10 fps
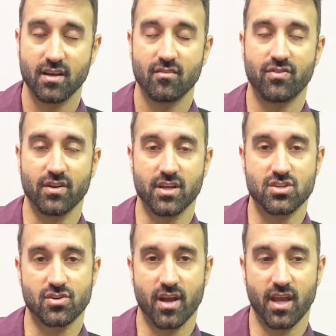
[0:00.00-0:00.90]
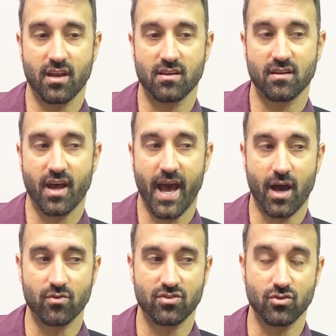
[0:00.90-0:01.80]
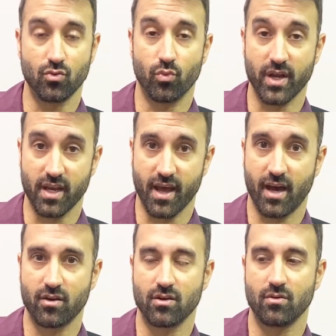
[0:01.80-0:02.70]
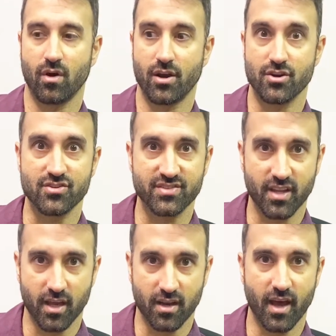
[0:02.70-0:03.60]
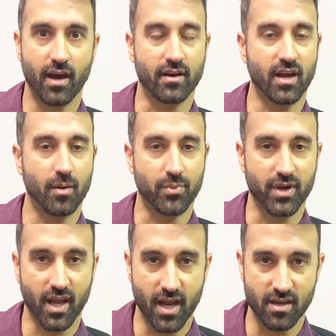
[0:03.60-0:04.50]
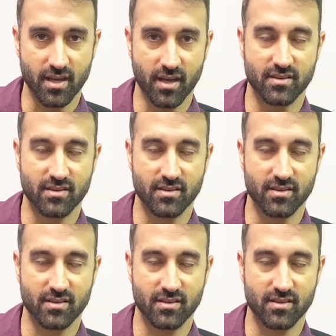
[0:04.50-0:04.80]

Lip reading: fully trained how to read it, how to understand it, how to comprehend it.